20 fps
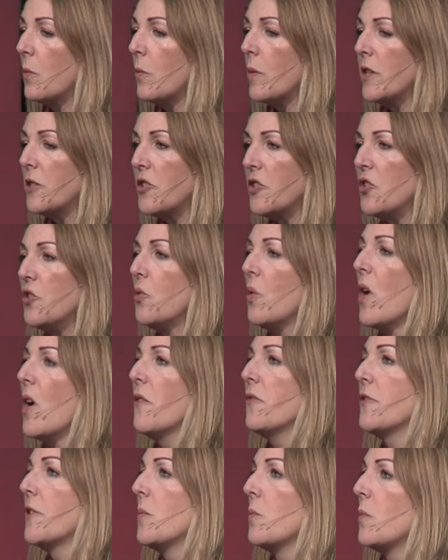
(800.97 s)
we too
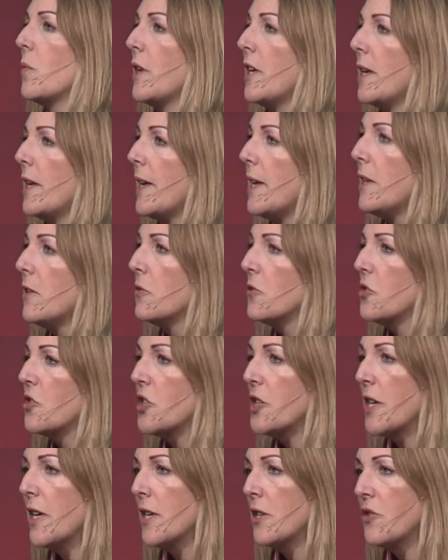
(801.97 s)
often we
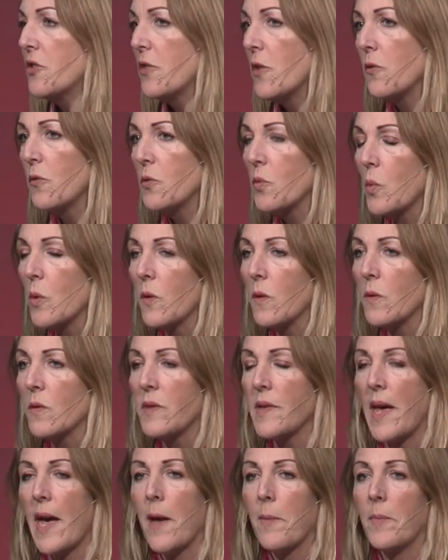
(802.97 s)
interchange those
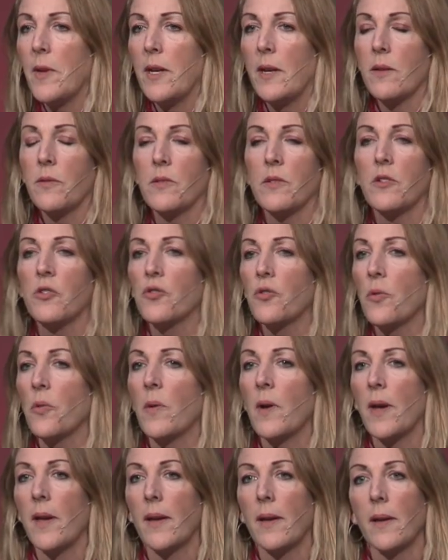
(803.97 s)
words, happiness and
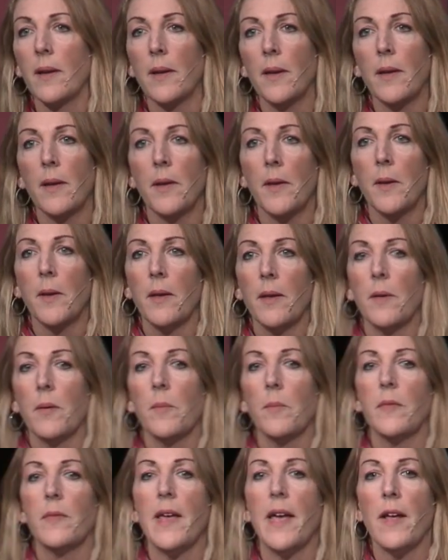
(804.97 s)
joy.
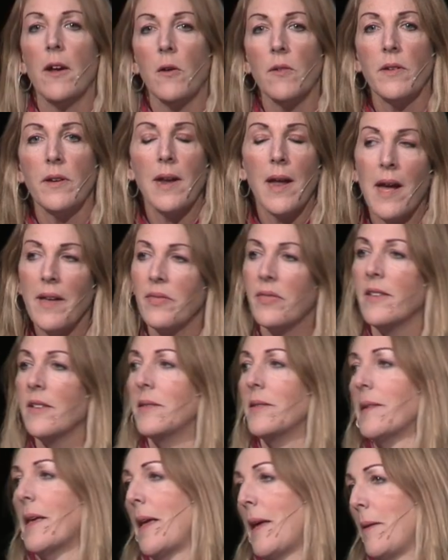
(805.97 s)
They are not the
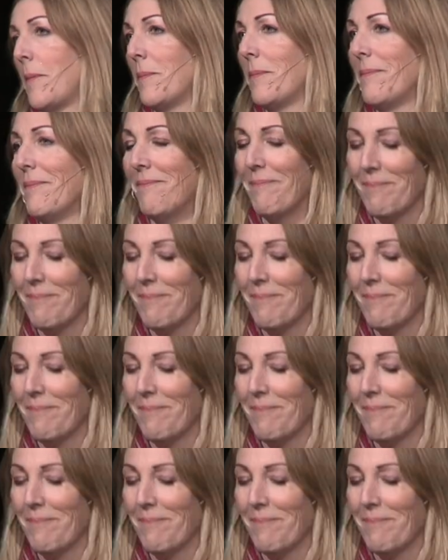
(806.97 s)
same.